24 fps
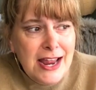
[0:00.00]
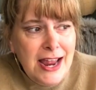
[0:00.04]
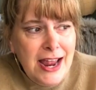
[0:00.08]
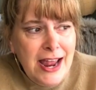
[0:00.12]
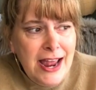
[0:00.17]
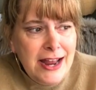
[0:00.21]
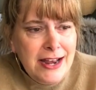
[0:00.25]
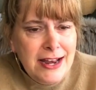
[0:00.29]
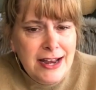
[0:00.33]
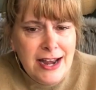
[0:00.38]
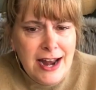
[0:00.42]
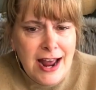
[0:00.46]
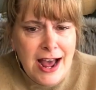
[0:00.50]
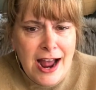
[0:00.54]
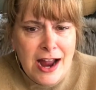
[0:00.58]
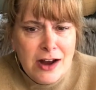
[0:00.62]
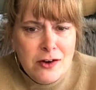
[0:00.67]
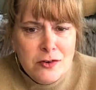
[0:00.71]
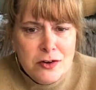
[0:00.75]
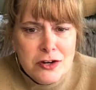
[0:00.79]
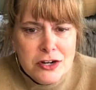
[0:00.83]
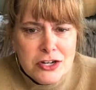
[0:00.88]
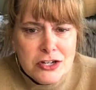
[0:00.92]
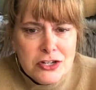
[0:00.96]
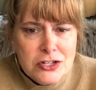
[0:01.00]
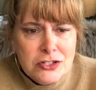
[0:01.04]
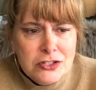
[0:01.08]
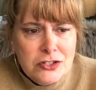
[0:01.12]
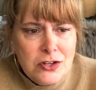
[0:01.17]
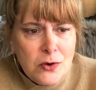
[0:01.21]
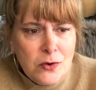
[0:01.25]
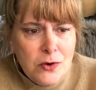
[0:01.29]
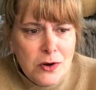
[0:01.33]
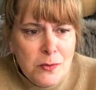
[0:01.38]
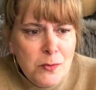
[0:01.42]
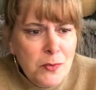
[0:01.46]
And an Irish
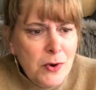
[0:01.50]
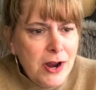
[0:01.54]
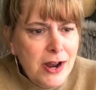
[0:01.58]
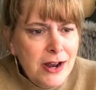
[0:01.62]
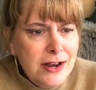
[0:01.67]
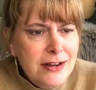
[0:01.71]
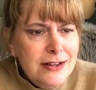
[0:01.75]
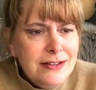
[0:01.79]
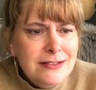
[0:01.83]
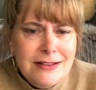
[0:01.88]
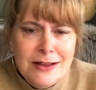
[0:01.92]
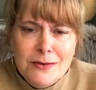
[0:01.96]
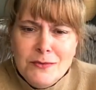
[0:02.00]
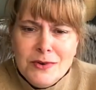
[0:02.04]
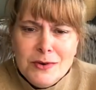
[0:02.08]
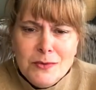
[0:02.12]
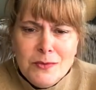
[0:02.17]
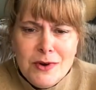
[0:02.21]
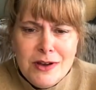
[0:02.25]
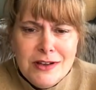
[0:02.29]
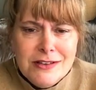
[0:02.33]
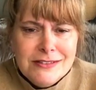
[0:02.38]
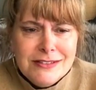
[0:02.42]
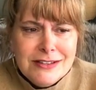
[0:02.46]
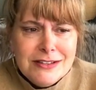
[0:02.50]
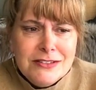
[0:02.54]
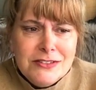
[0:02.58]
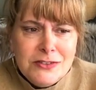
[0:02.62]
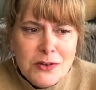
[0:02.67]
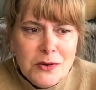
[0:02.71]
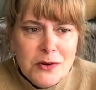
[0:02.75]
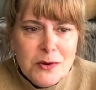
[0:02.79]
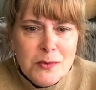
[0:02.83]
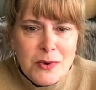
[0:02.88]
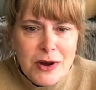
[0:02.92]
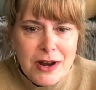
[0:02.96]
soda bread, isn't that what it was? A
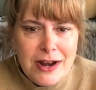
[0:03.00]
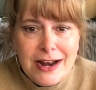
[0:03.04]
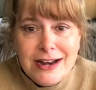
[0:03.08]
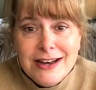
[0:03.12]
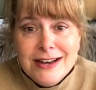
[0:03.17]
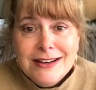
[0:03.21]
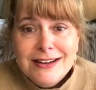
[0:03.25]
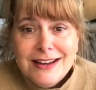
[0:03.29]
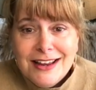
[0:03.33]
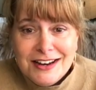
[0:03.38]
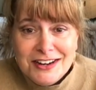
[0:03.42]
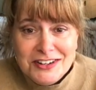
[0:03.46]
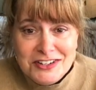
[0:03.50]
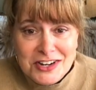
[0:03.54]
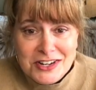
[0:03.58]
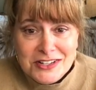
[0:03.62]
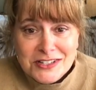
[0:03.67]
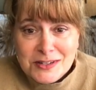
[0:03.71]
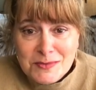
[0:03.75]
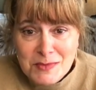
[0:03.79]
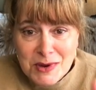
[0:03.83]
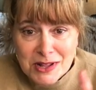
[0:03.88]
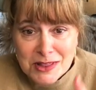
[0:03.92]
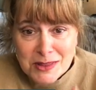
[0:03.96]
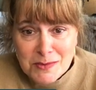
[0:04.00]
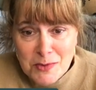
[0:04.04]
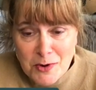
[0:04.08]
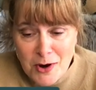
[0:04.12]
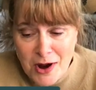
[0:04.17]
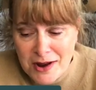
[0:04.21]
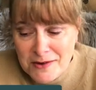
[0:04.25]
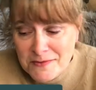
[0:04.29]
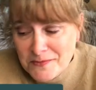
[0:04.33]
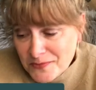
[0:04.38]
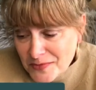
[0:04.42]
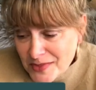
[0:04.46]
soda bread. I didn't get a chance to make the
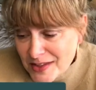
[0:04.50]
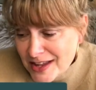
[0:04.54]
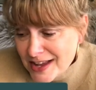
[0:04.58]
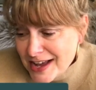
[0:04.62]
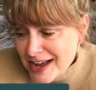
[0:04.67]
bread.